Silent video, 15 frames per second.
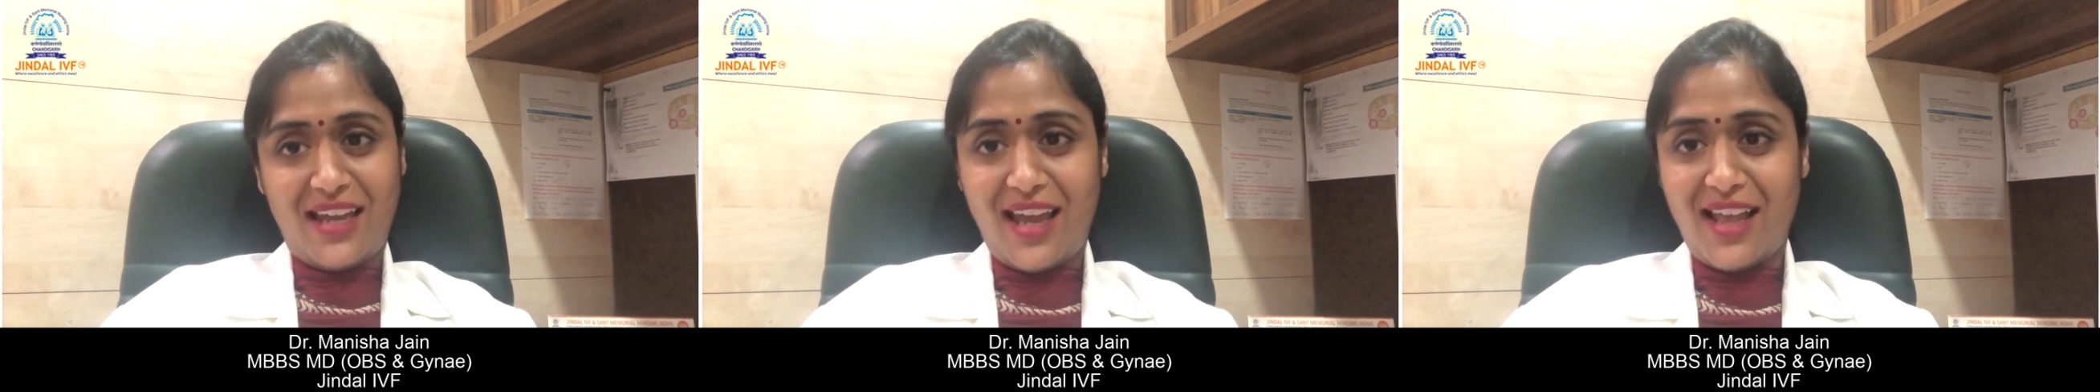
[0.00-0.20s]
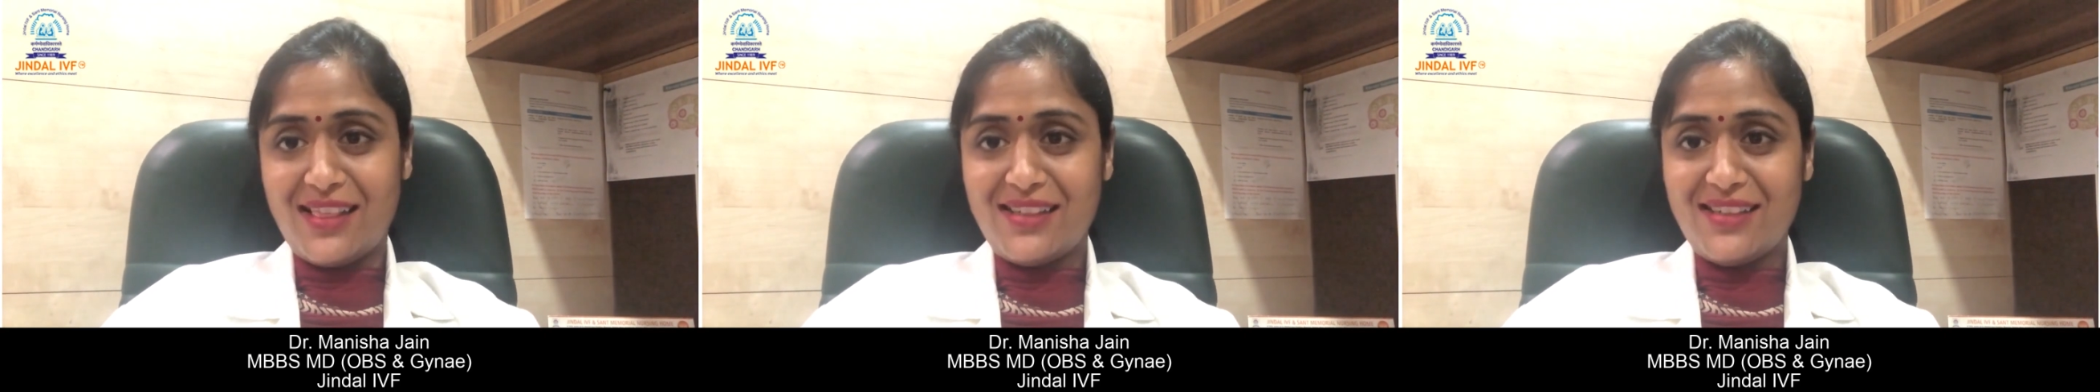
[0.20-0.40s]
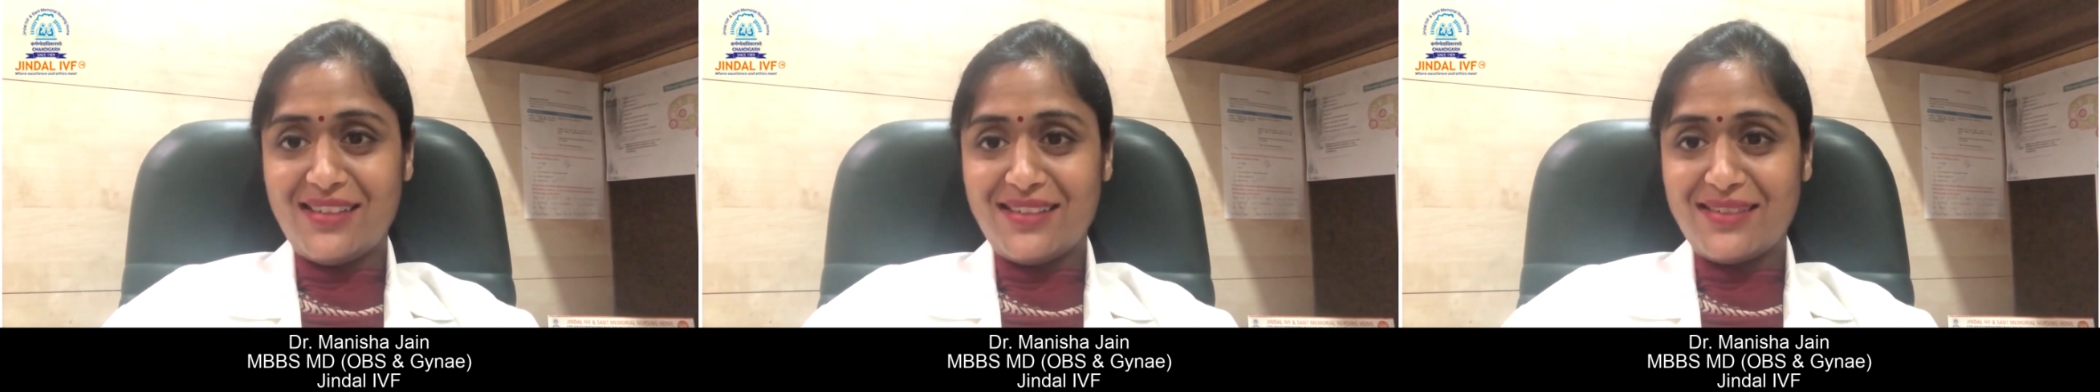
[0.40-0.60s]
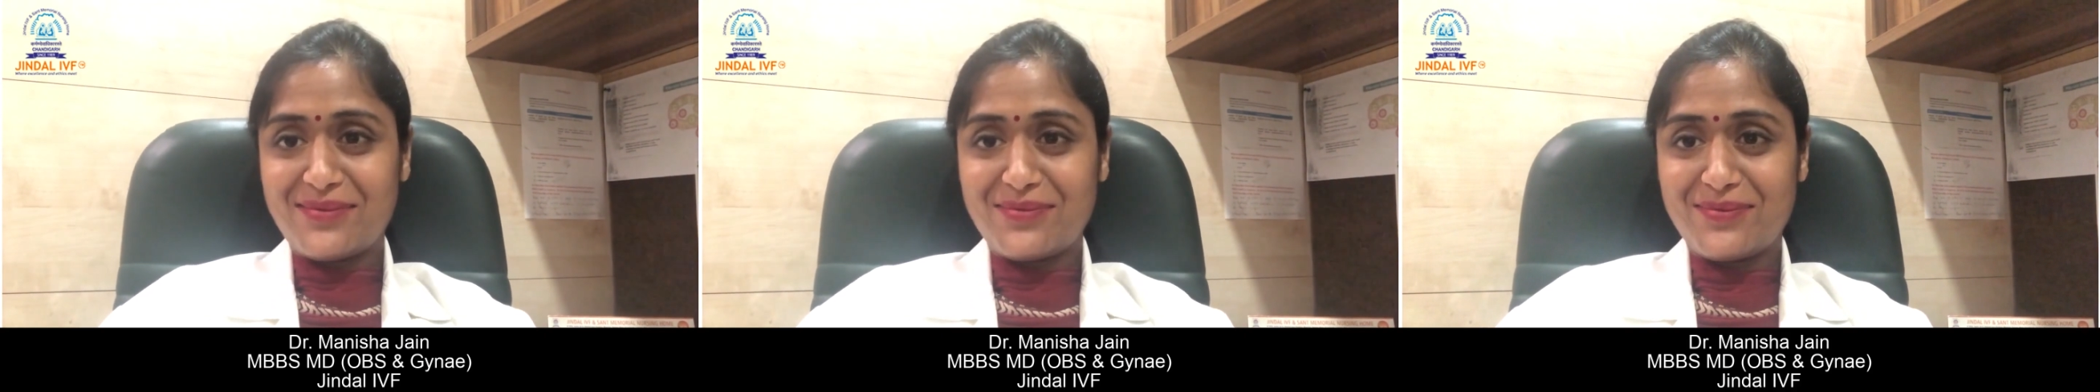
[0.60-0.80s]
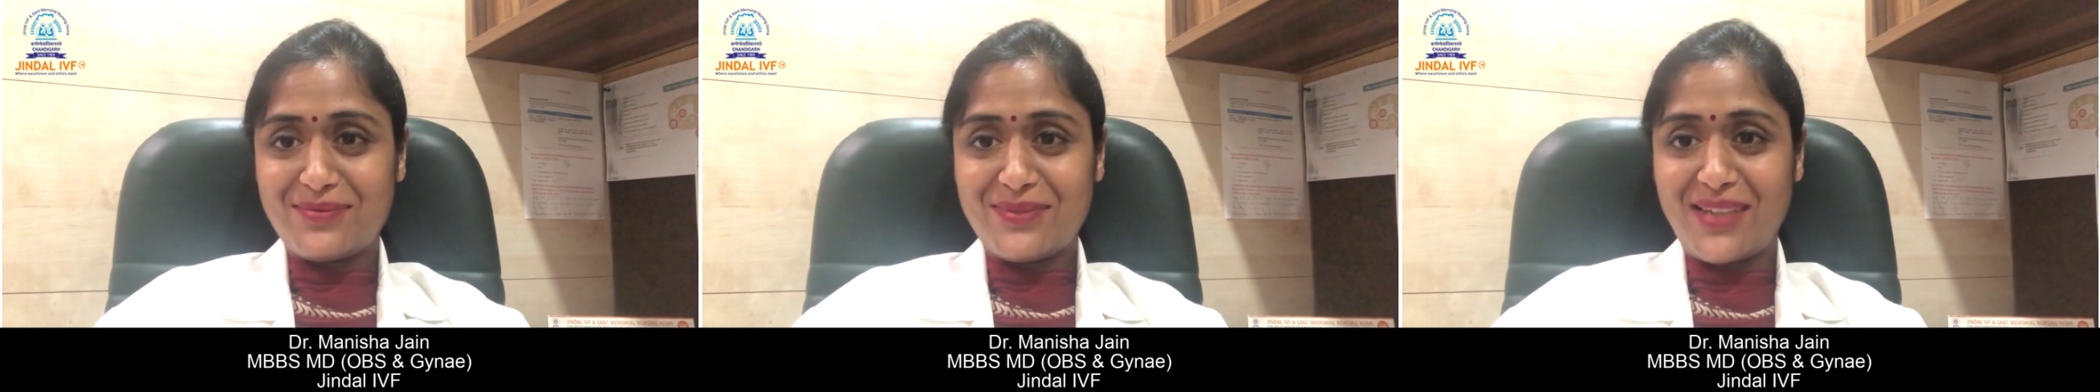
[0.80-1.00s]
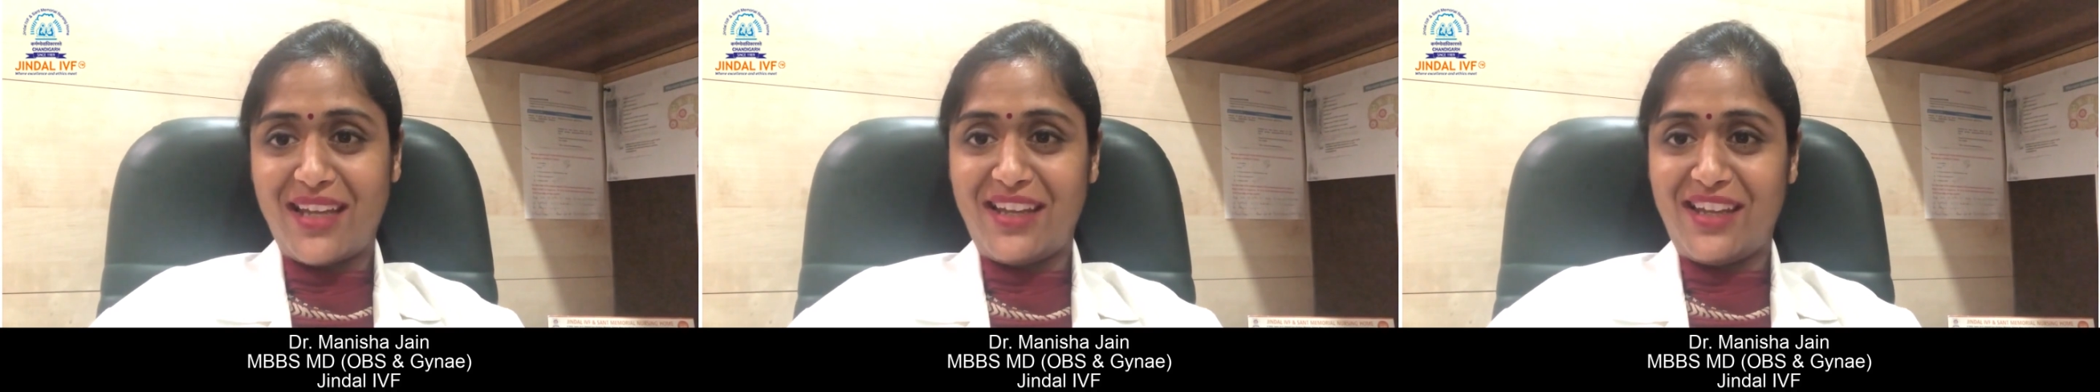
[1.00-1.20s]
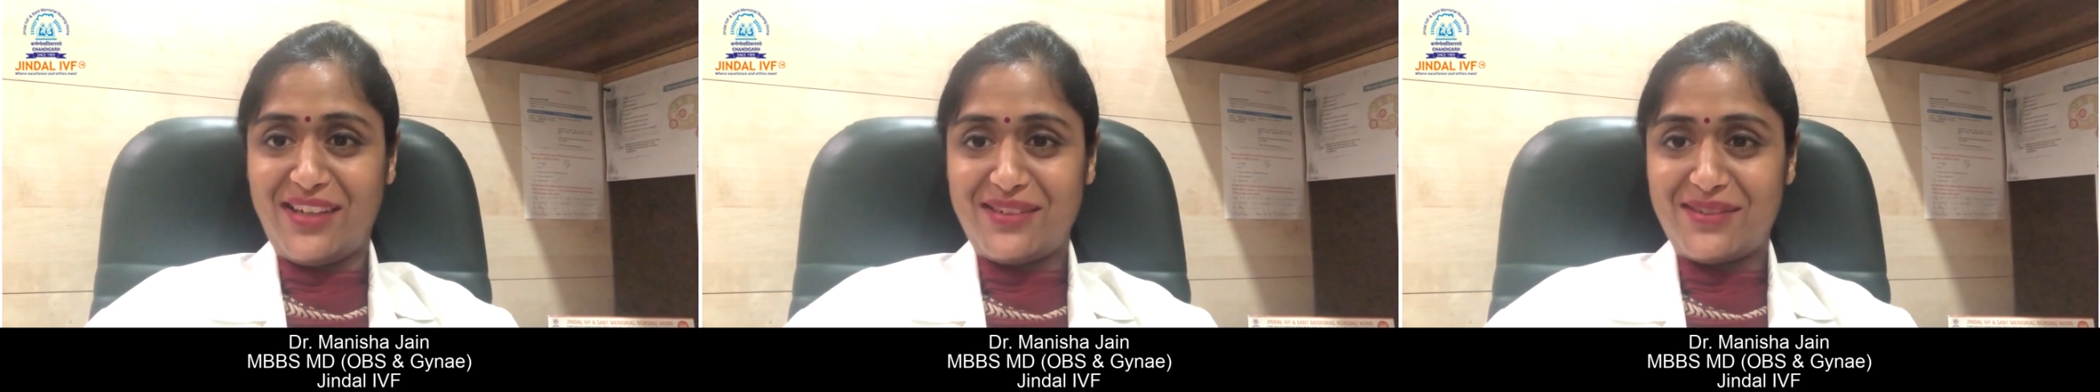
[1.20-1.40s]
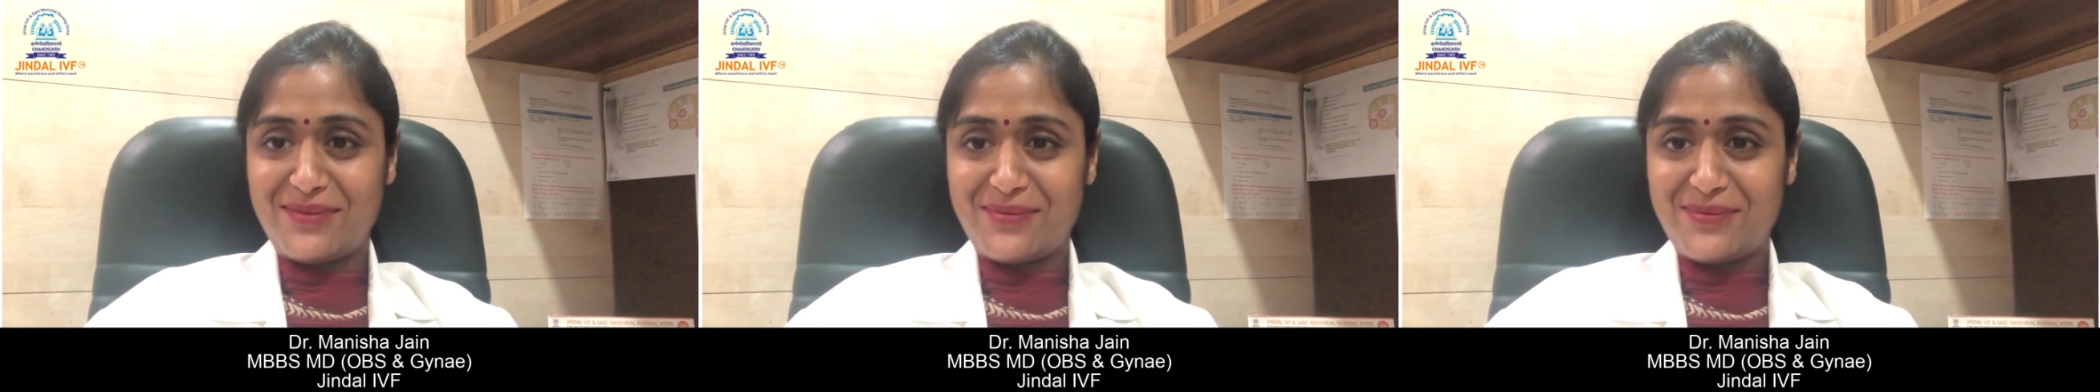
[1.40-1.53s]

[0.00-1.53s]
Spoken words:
healthy. Take care.